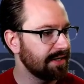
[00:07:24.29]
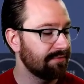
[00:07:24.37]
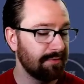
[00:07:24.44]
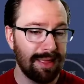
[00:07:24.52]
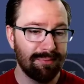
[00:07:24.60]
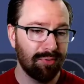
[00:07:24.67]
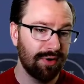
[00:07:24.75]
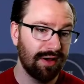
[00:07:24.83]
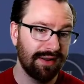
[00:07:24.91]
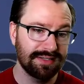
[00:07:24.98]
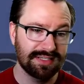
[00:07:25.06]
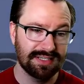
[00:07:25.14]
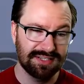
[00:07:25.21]
And from that point on,
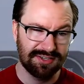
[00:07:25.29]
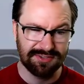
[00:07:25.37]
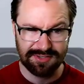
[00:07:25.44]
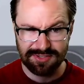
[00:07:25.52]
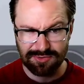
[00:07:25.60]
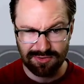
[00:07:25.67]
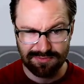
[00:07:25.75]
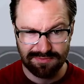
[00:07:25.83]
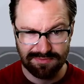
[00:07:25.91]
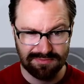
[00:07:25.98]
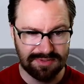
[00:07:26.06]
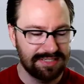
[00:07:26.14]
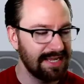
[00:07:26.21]
it's essentially sort of
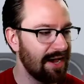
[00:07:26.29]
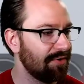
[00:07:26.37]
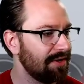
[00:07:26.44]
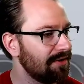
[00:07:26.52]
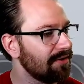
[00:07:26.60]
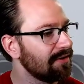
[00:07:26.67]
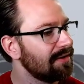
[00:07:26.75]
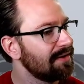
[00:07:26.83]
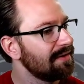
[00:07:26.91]
downhill.